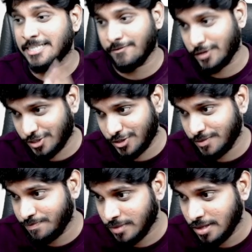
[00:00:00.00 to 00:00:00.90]
hours.
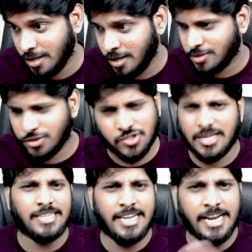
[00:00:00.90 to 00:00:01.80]
So
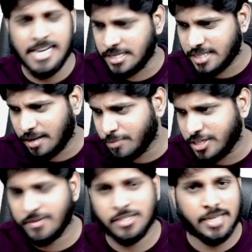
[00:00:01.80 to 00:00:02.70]
that detail, Samba
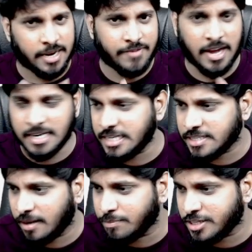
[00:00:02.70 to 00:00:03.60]
Shiva sir, our faculty
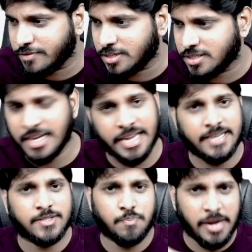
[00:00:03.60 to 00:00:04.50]
Samba Shiva sir, he
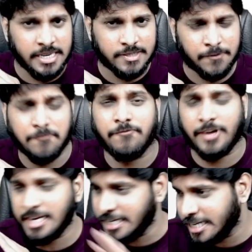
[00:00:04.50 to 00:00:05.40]
explains
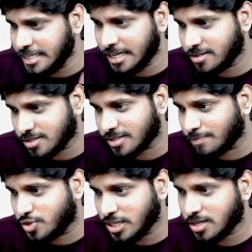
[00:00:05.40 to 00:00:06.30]
very detailed the
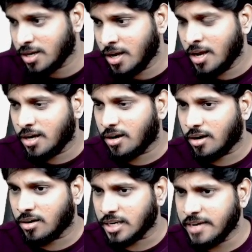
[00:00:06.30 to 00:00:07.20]
subject.
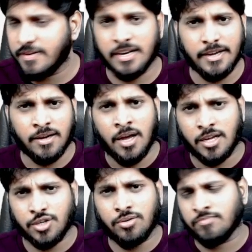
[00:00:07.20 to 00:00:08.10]
Even
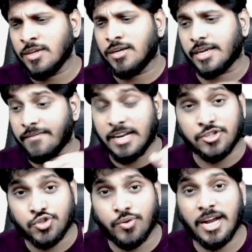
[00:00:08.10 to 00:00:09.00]
a
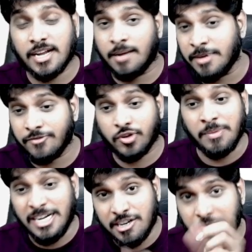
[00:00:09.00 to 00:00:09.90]
student coming from
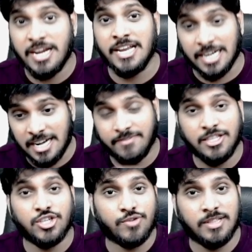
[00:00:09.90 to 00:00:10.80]
intermediate
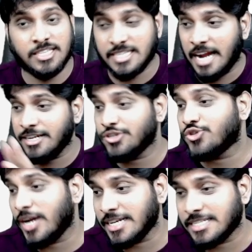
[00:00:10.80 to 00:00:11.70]
11th 12th standard should
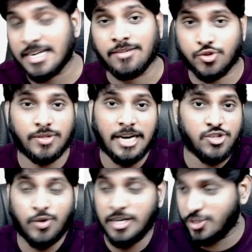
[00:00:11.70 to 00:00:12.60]
understand. So that is
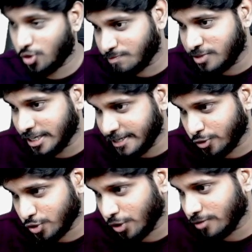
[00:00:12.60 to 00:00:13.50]
what his objective was
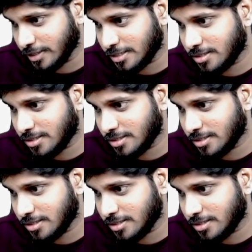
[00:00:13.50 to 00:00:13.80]
always.